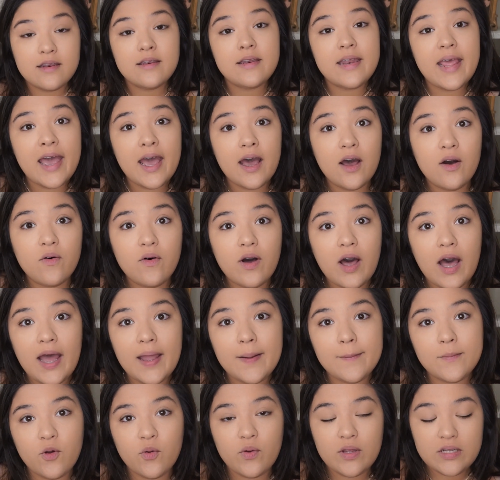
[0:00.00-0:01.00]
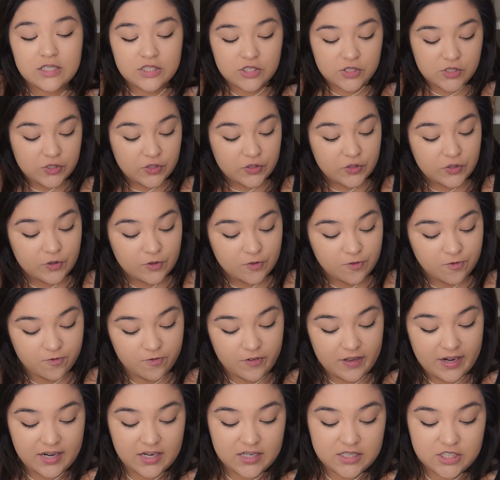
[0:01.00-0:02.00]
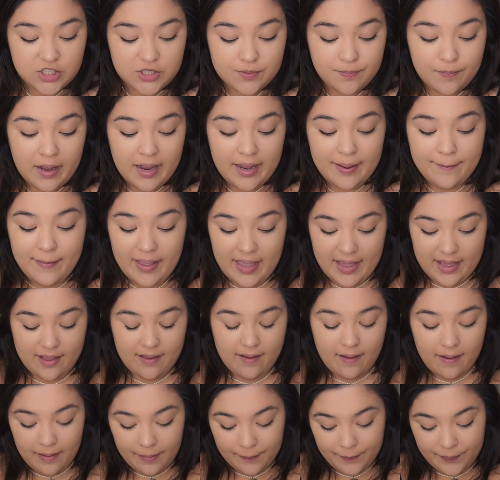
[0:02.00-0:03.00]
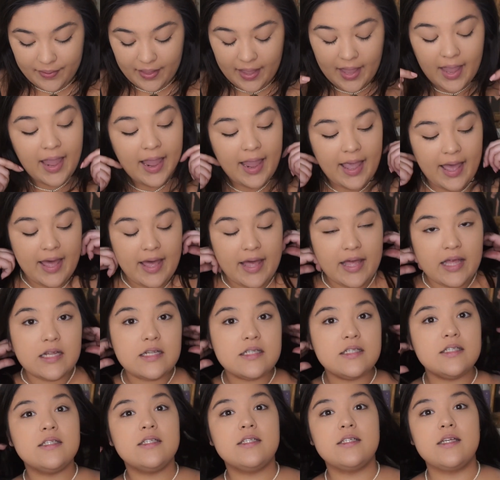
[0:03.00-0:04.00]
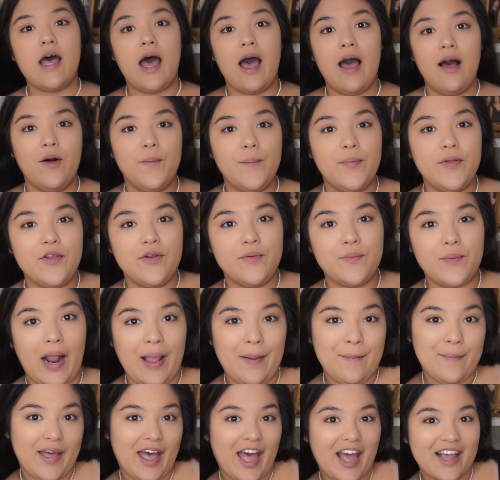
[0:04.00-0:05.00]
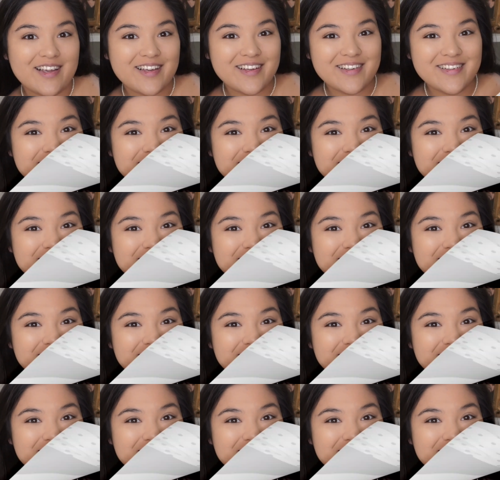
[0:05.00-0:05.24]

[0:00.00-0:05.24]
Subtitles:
Now I'm going to finish my makeup and I'll be right back.